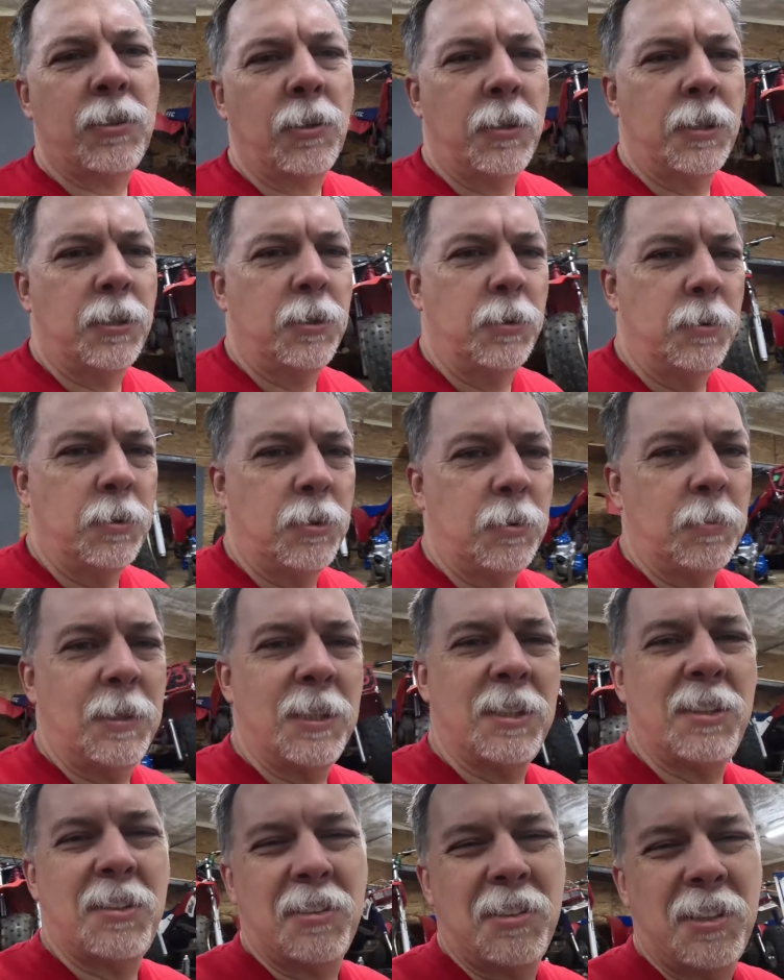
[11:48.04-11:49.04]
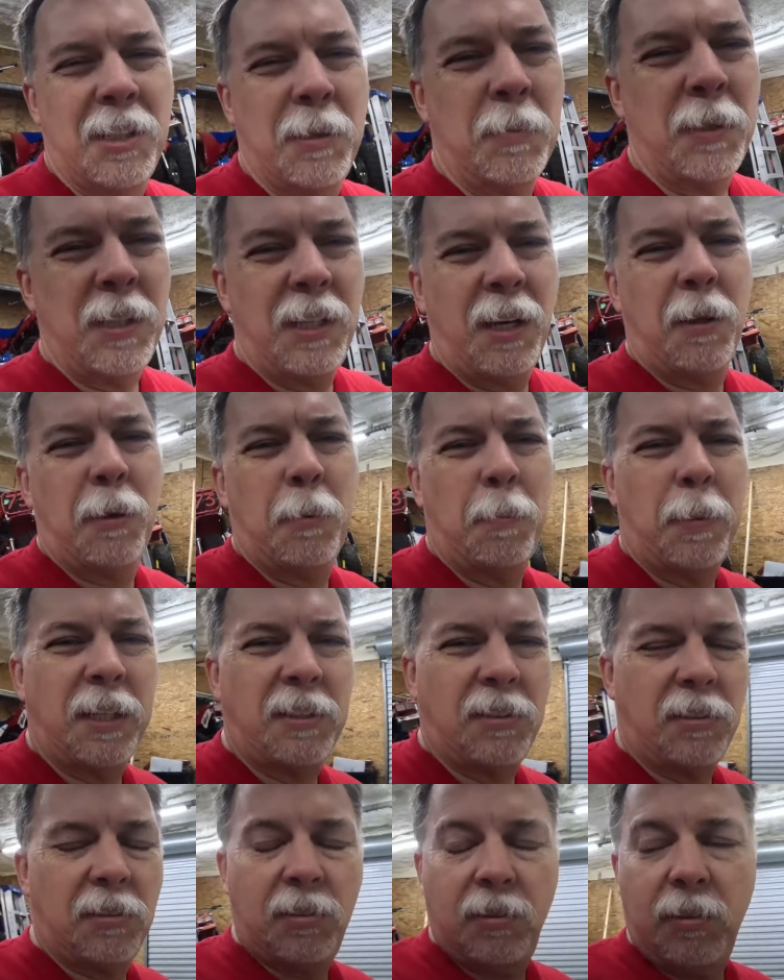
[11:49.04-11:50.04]
started doing some disassembly, all the
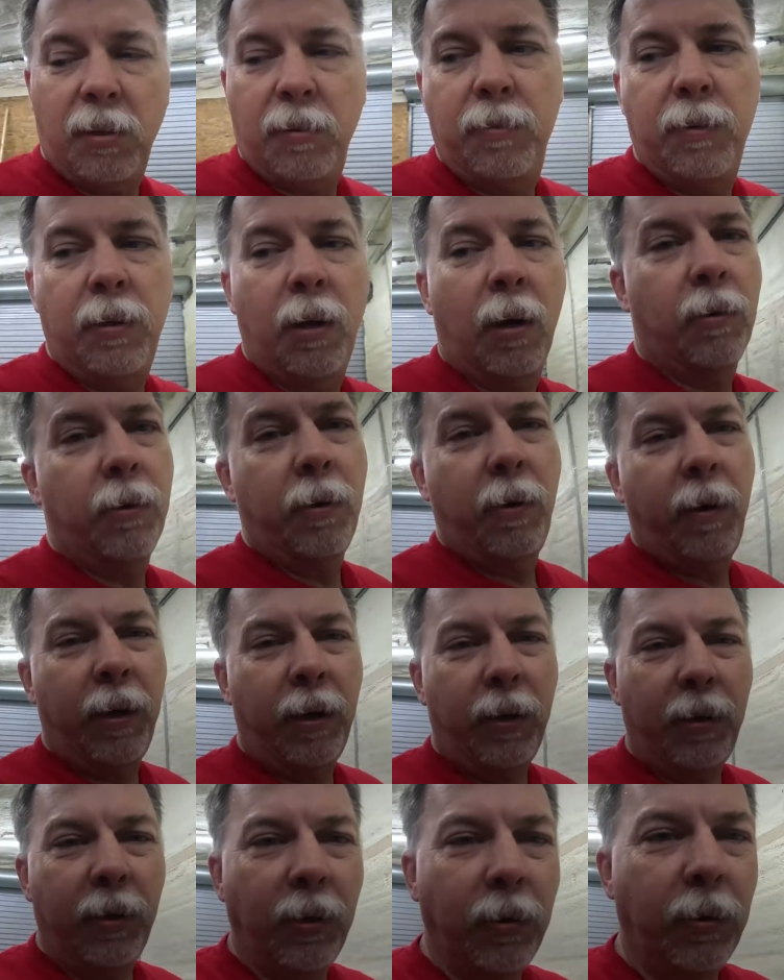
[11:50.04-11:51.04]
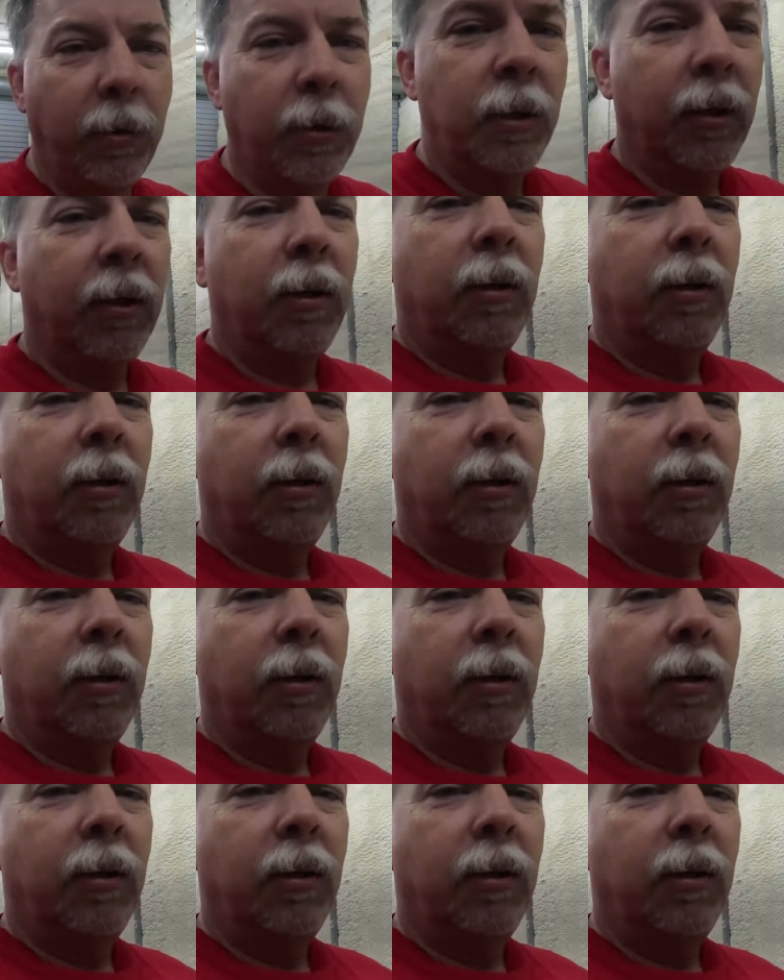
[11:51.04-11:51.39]
basic stuff y'all know how to do.